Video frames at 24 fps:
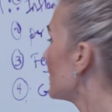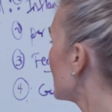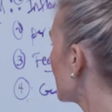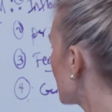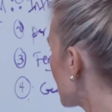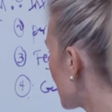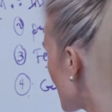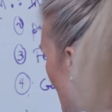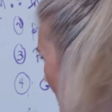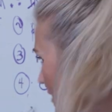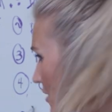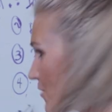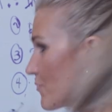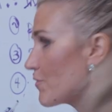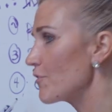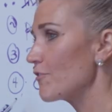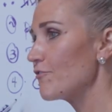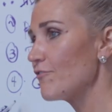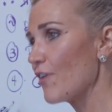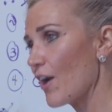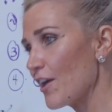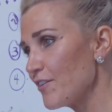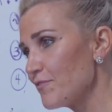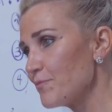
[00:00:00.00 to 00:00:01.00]
set it for
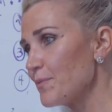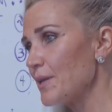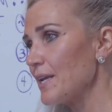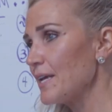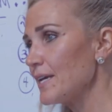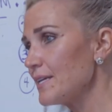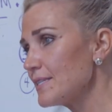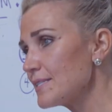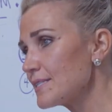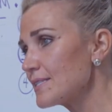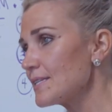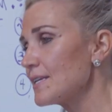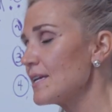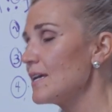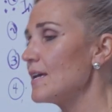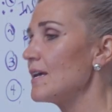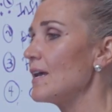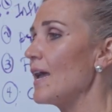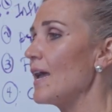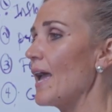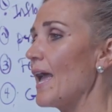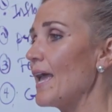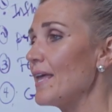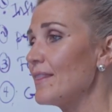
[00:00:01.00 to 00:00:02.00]
5 minutes,
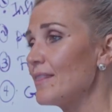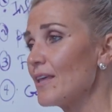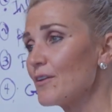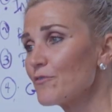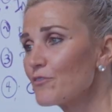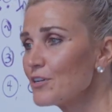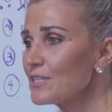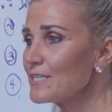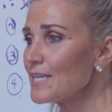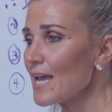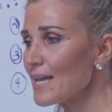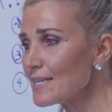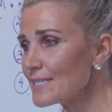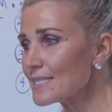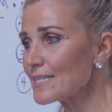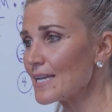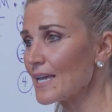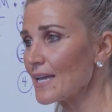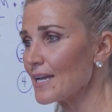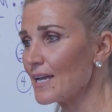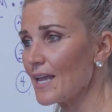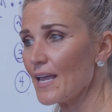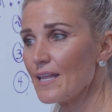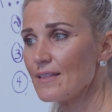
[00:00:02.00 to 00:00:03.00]
and then retest
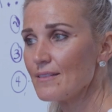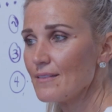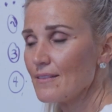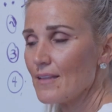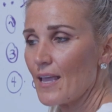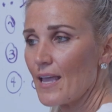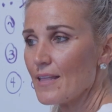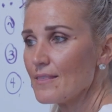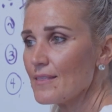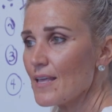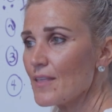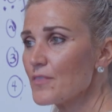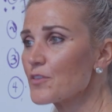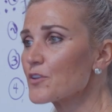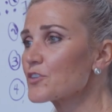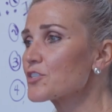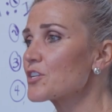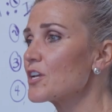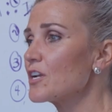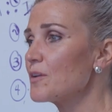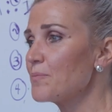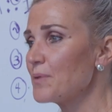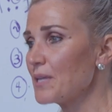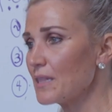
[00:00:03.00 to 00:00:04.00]
it. And then there's
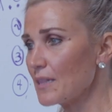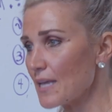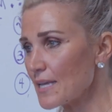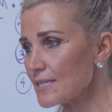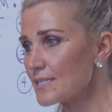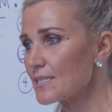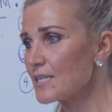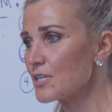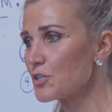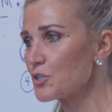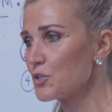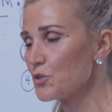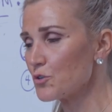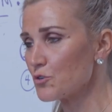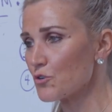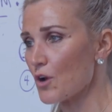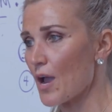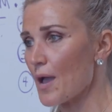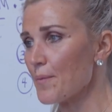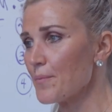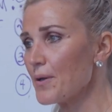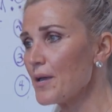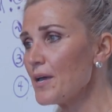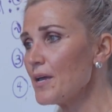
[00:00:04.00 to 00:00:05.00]
gonna be less tissue
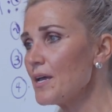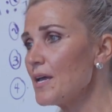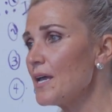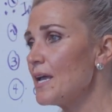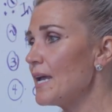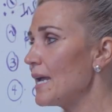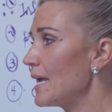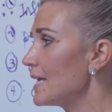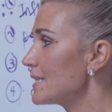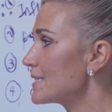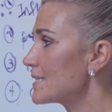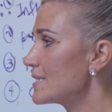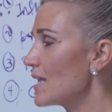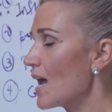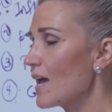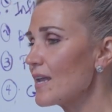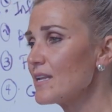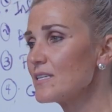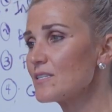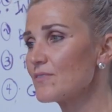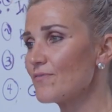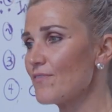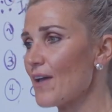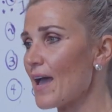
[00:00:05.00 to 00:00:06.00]
trauma. It's not
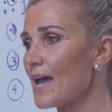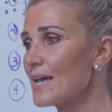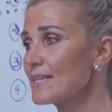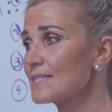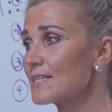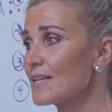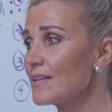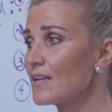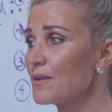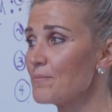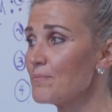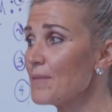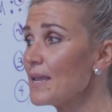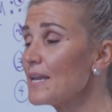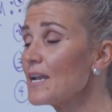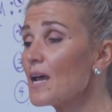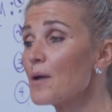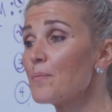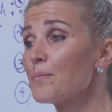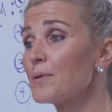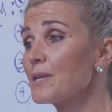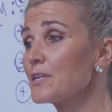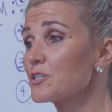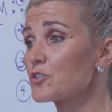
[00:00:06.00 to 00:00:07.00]
as fast, and it may
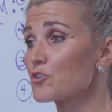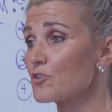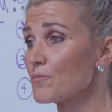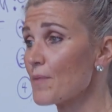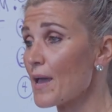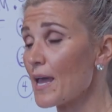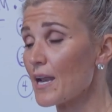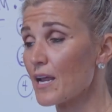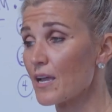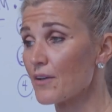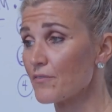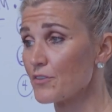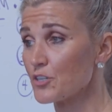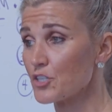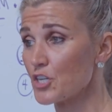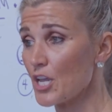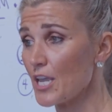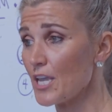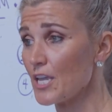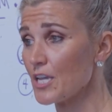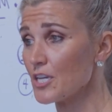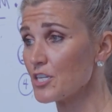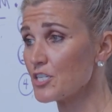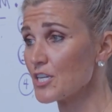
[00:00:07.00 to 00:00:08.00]
not be as dramatic of a
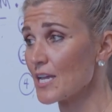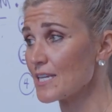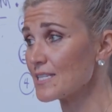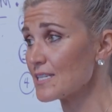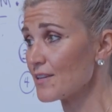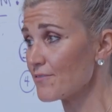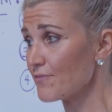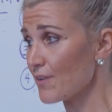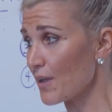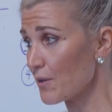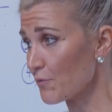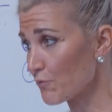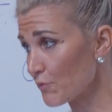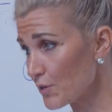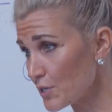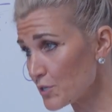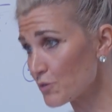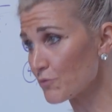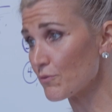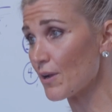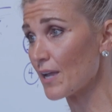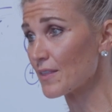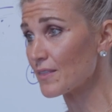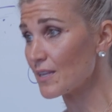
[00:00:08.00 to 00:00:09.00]
change as if I
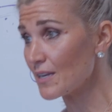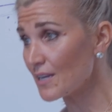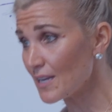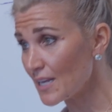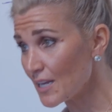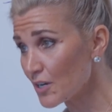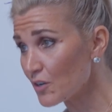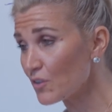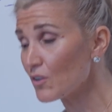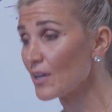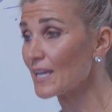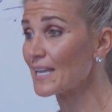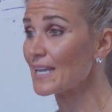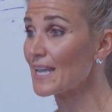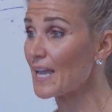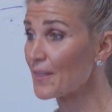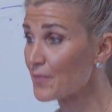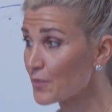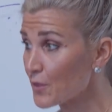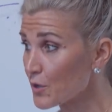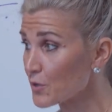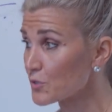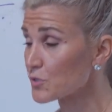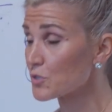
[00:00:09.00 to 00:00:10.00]
redirect the needle and
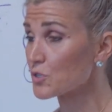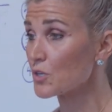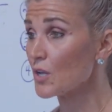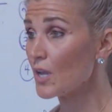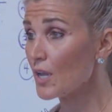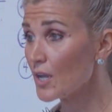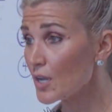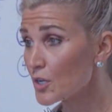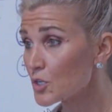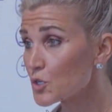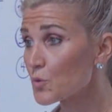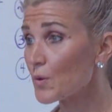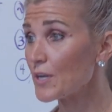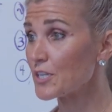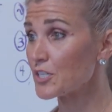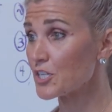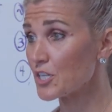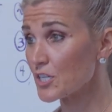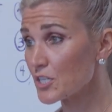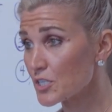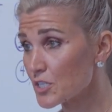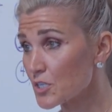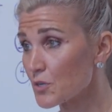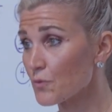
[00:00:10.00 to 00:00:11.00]
get those
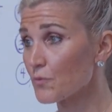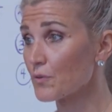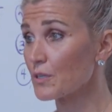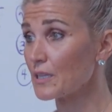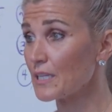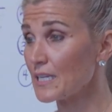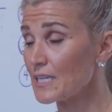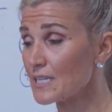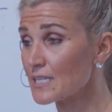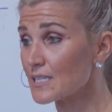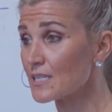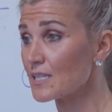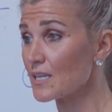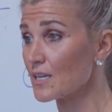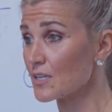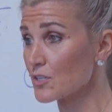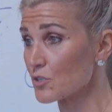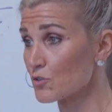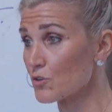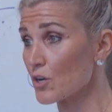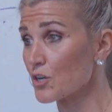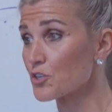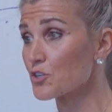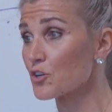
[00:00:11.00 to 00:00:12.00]
twitches to release the
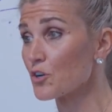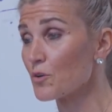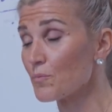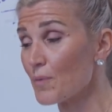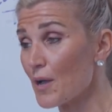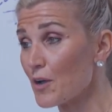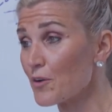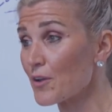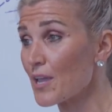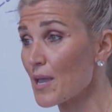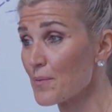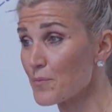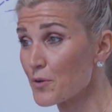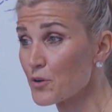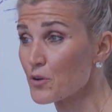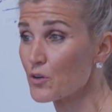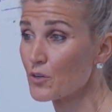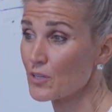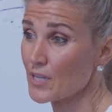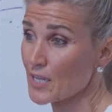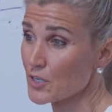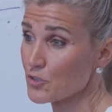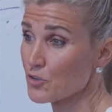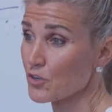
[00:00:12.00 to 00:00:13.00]
structural, biochemical,
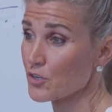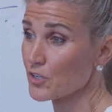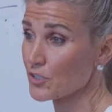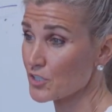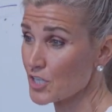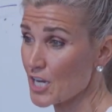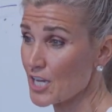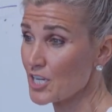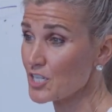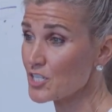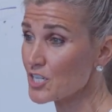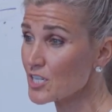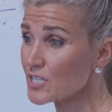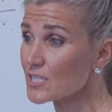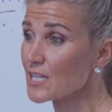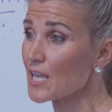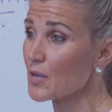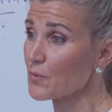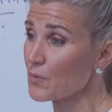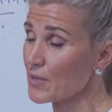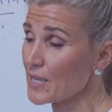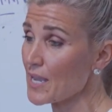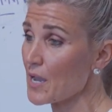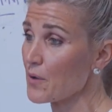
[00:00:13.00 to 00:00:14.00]
and electrical changes
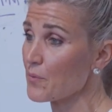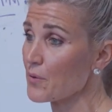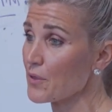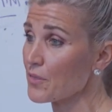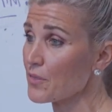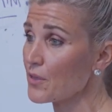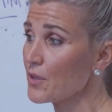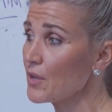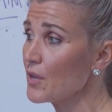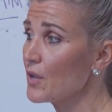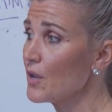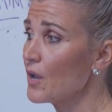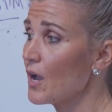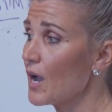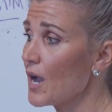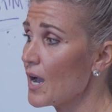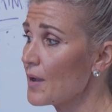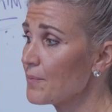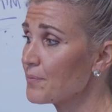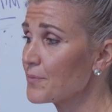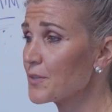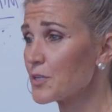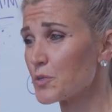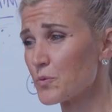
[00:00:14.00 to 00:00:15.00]
like we get with
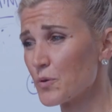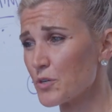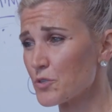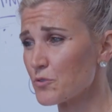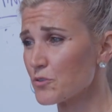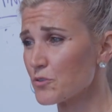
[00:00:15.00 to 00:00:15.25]
the twitch